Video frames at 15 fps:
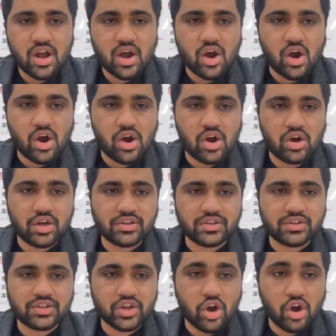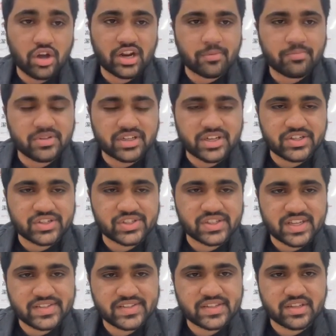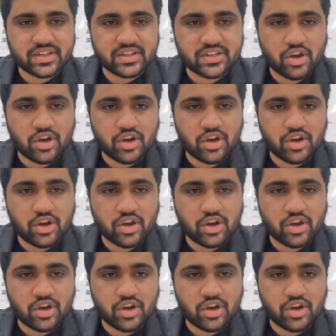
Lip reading: on your application estate,